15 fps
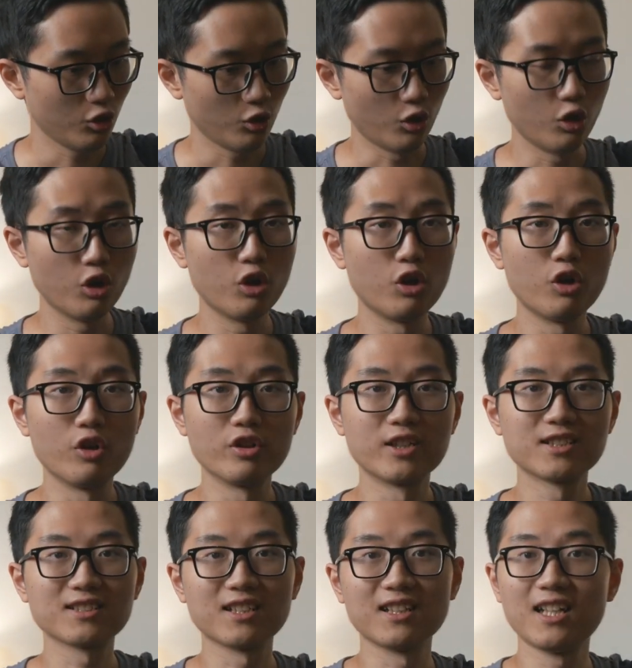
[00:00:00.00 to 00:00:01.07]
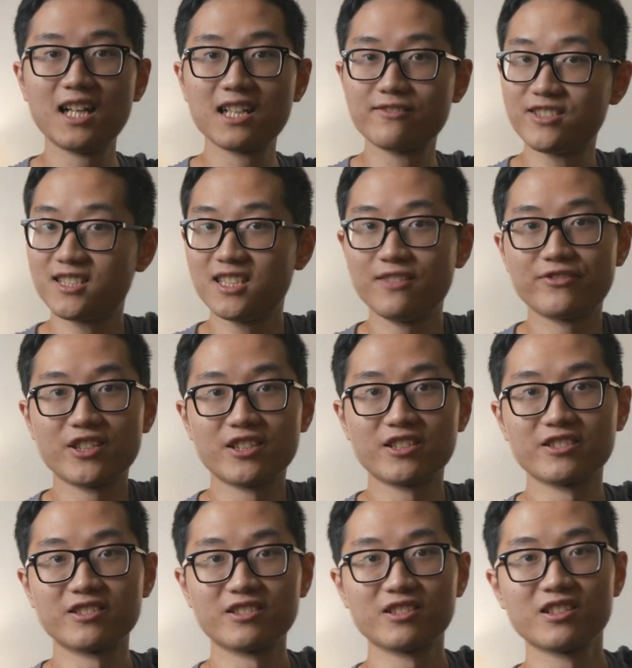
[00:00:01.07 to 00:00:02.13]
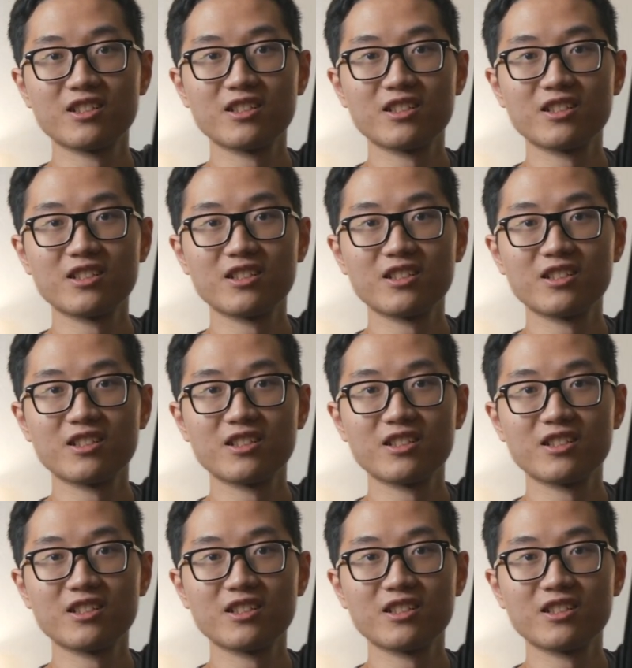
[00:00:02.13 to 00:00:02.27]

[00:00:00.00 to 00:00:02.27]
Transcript: Oh, there's a lot of stuff in here.